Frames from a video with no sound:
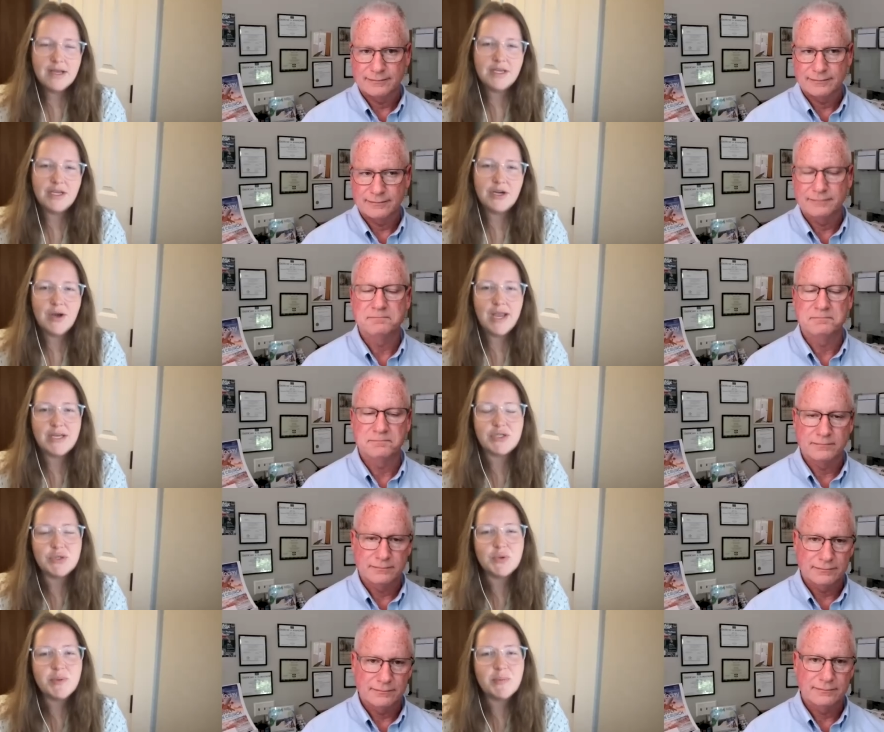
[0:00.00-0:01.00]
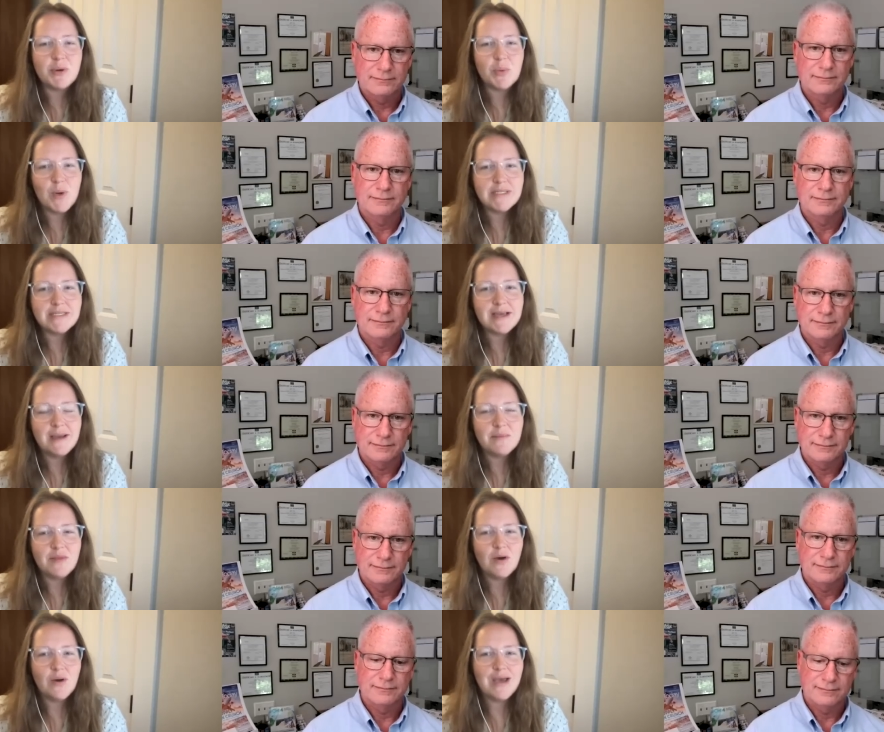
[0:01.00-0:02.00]
Speaker 1: You know, I do remember one time,
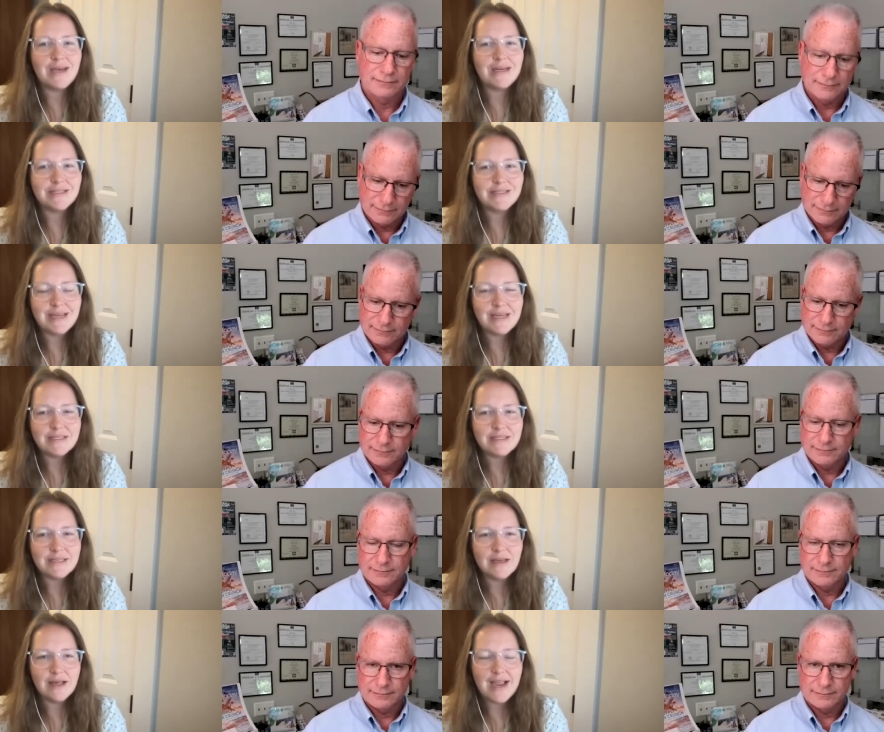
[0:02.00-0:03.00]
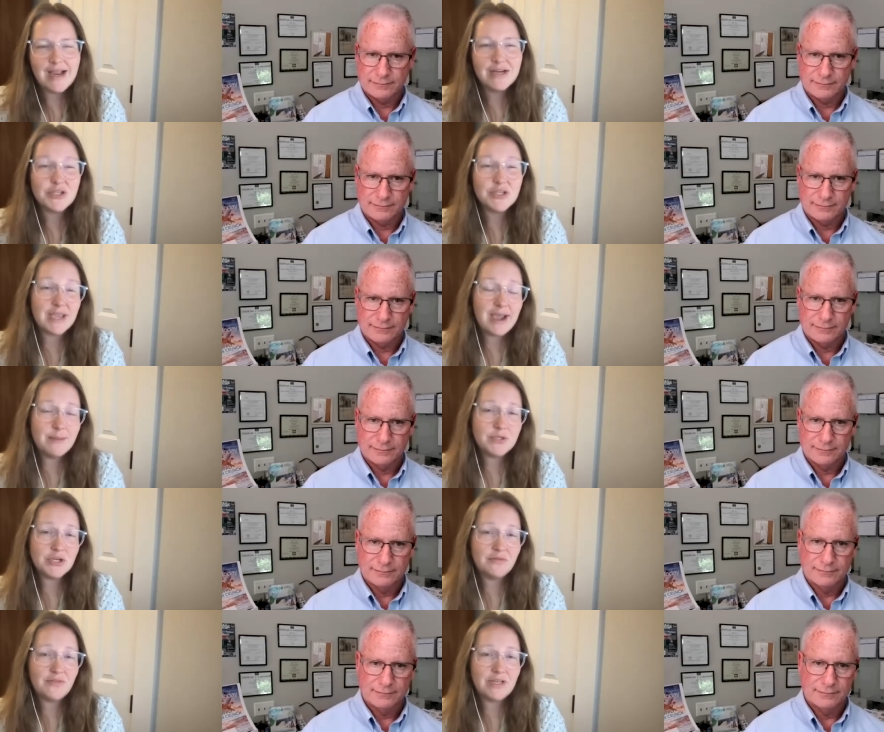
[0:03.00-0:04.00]
though, at an estate sale, I actually
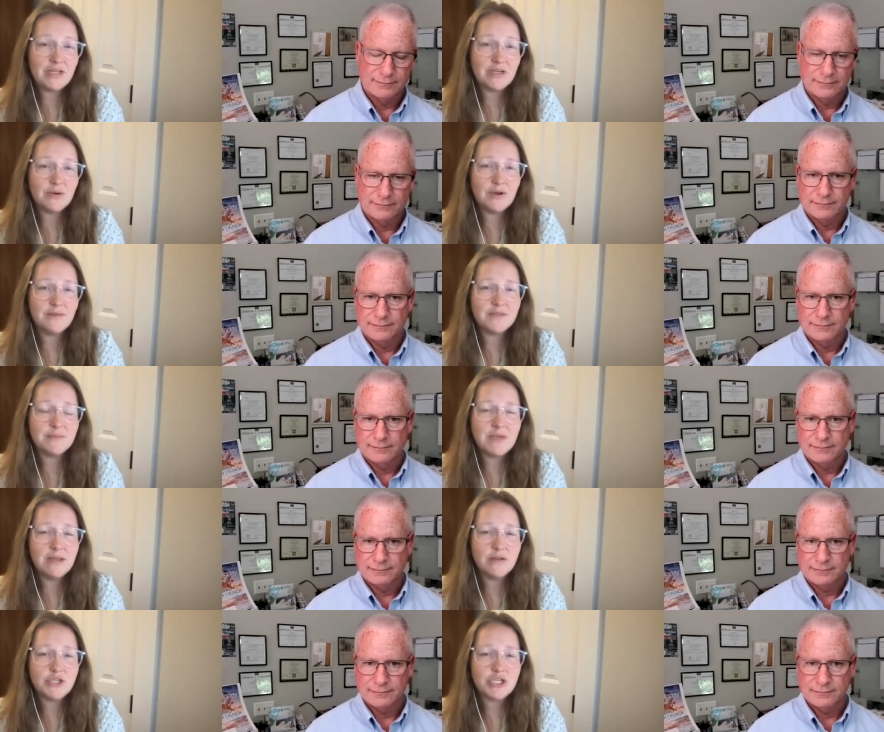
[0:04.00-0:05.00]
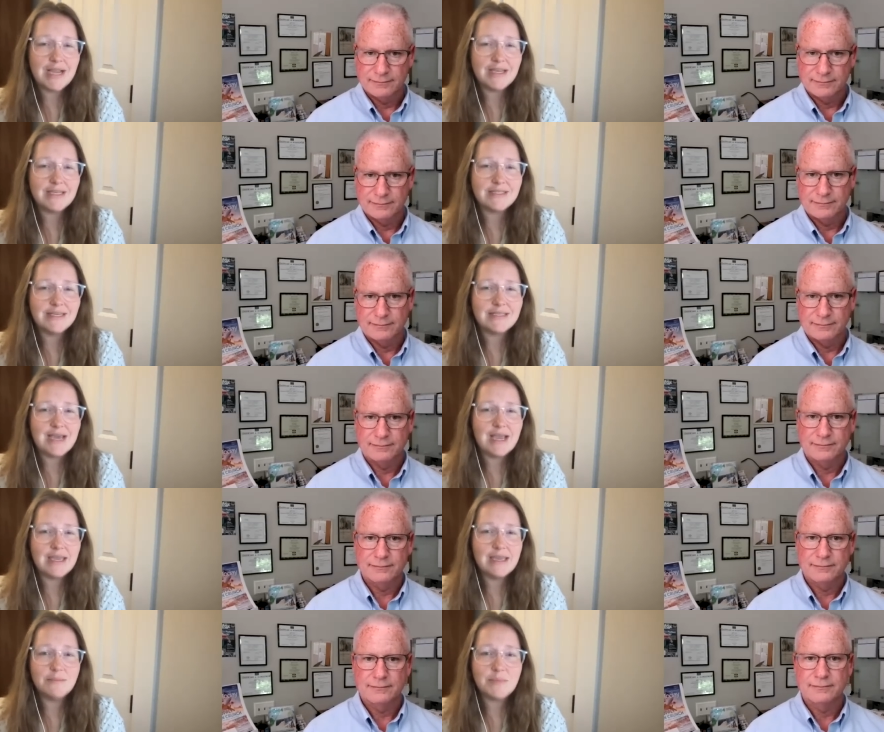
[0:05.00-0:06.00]
captured a video of some yellow jackets
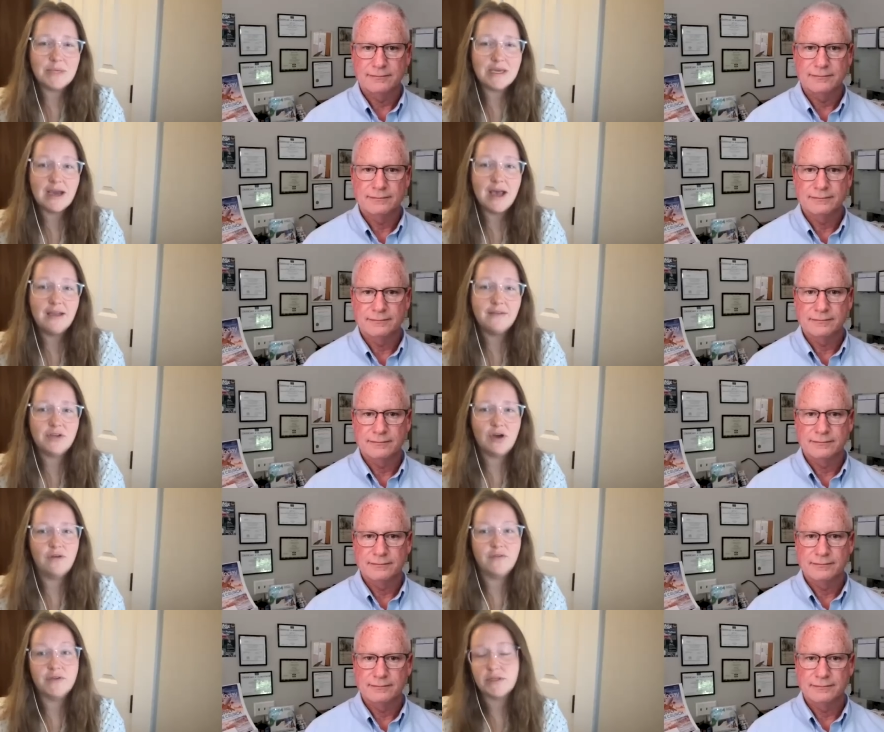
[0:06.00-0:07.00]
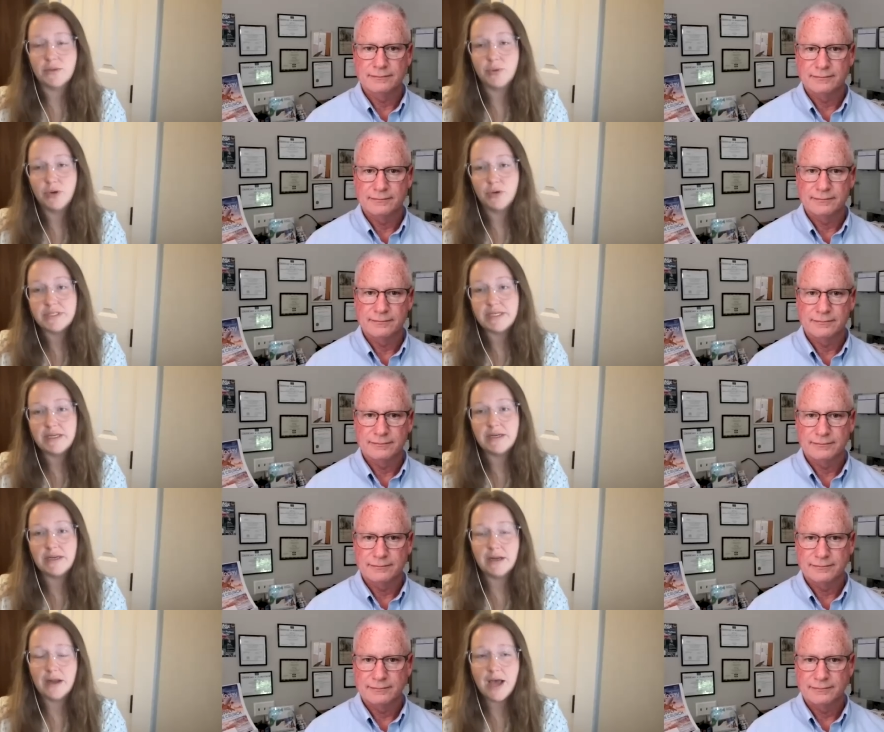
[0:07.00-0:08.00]
attacking a beehive to harvest their protein
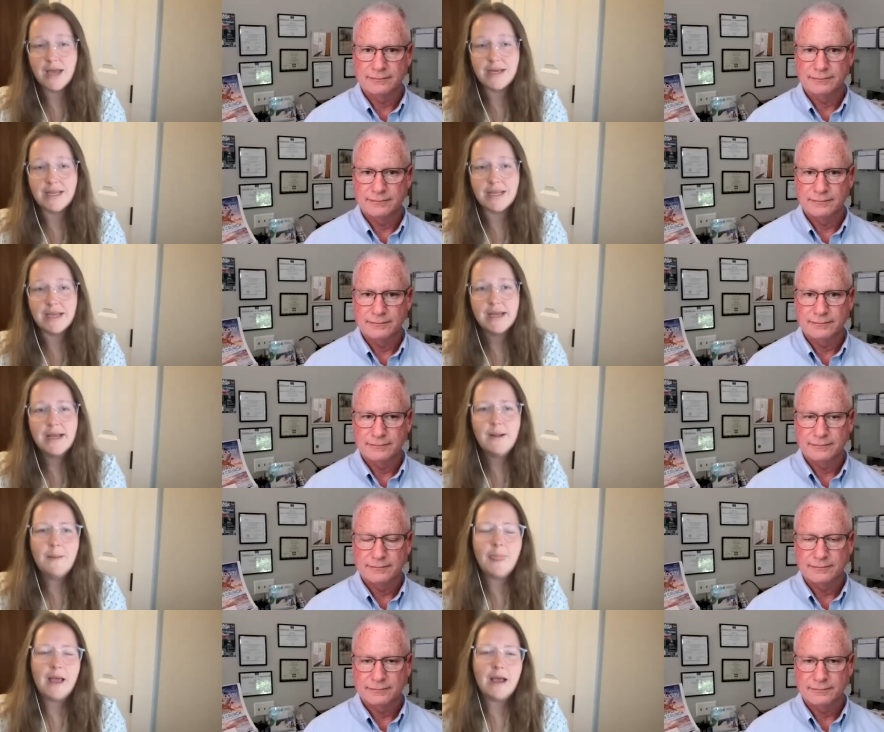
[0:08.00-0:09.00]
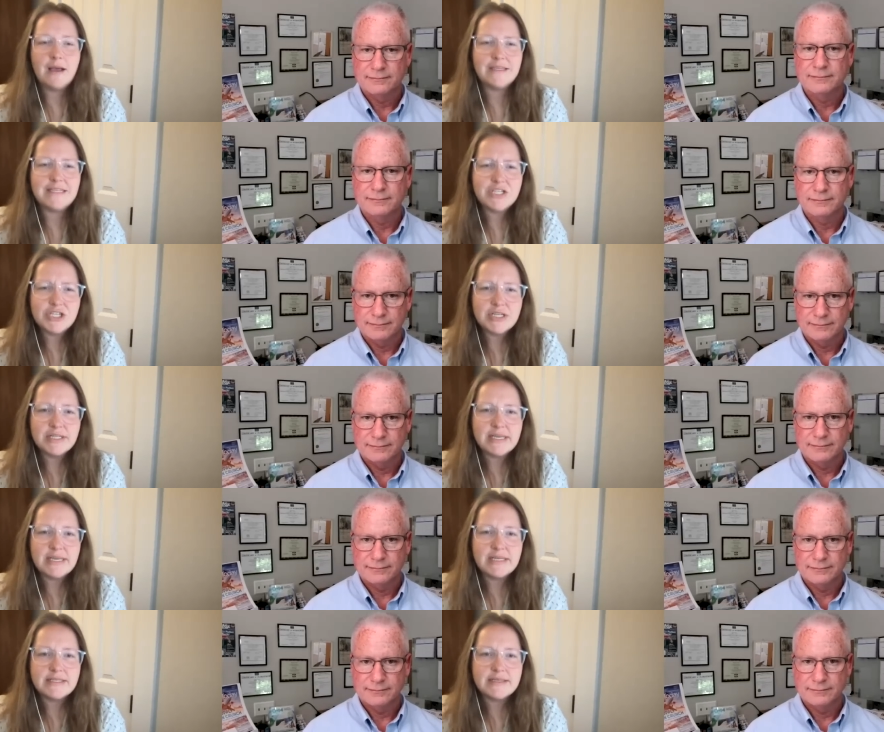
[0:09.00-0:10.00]
and honey. Uh,
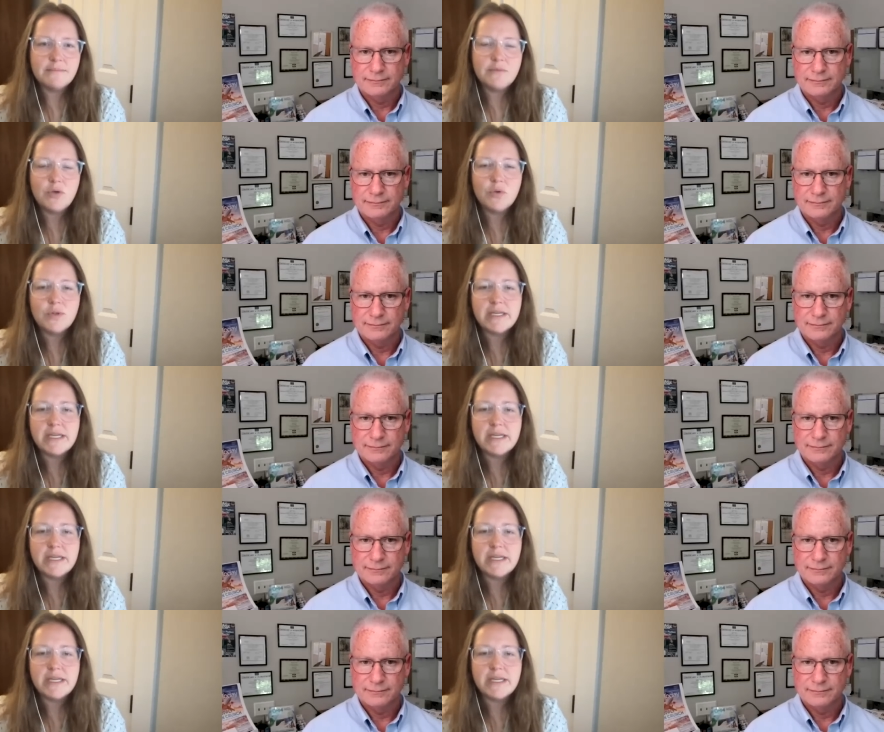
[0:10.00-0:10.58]
additionally, some newly